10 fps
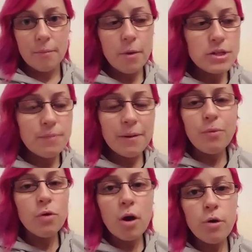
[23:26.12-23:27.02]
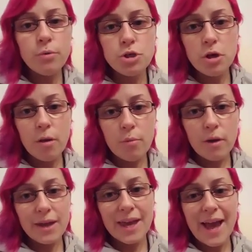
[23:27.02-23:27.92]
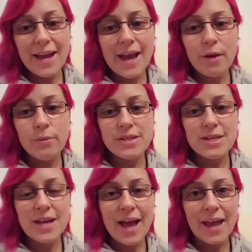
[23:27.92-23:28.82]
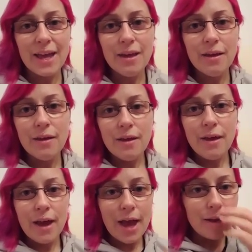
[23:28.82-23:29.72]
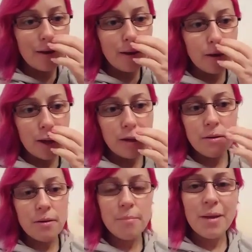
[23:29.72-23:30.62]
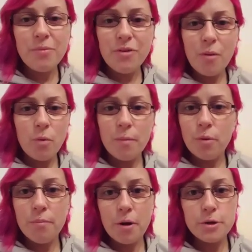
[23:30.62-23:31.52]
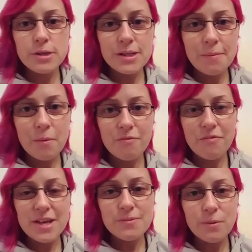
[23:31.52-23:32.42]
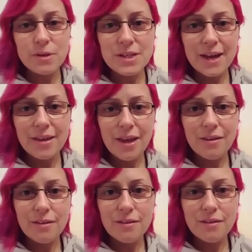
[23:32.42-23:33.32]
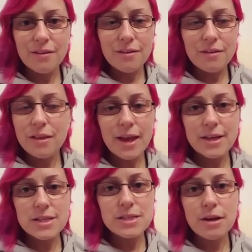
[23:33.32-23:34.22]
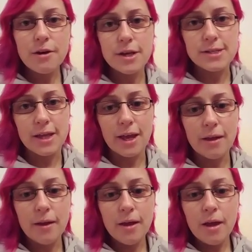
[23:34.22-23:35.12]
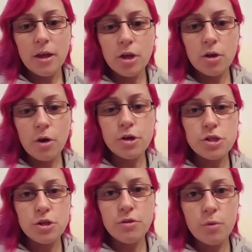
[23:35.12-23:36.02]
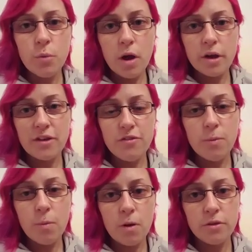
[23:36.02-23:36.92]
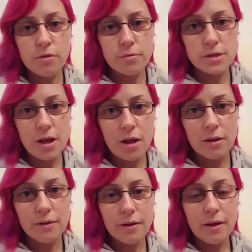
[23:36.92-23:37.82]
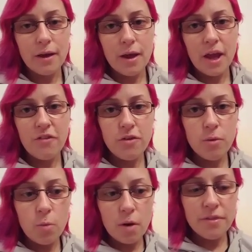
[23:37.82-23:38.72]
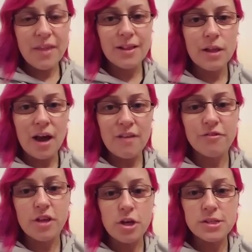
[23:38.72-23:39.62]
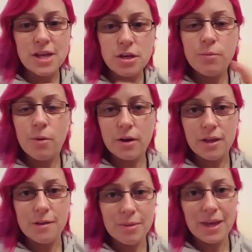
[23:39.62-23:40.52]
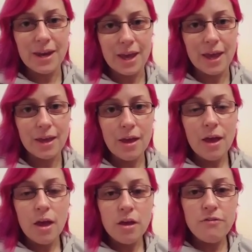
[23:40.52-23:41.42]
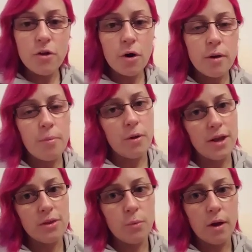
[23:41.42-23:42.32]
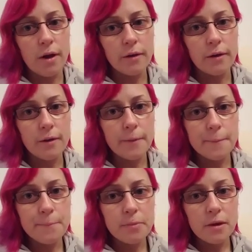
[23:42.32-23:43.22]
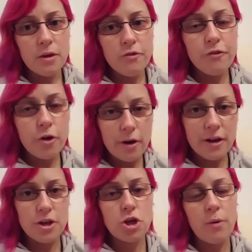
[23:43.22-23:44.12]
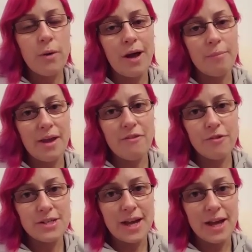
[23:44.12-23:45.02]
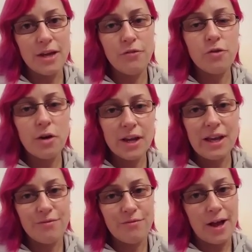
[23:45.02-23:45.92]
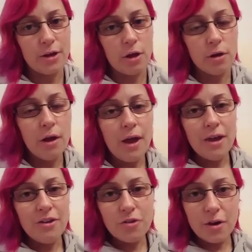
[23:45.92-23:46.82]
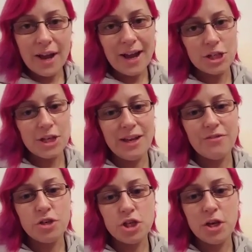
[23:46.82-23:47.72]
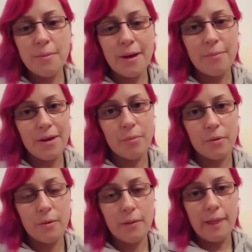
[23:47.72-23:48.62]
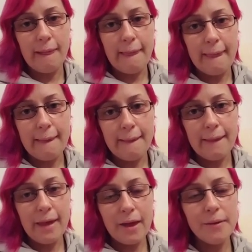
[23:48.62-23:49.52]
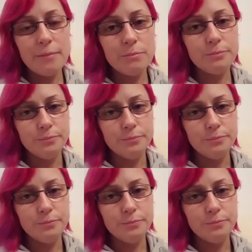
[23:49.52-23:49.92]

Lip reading: Most people go to a job working 8 hours a day, and people don't want to put posts up on Facebook daily. Like, seriously, you got to do the work if you want the result. If you want that life that you said you want in the beginning, you've got to put in the work. You've got to show up every day. You've got to give value. You've got to actually give a shit about people. Yeah?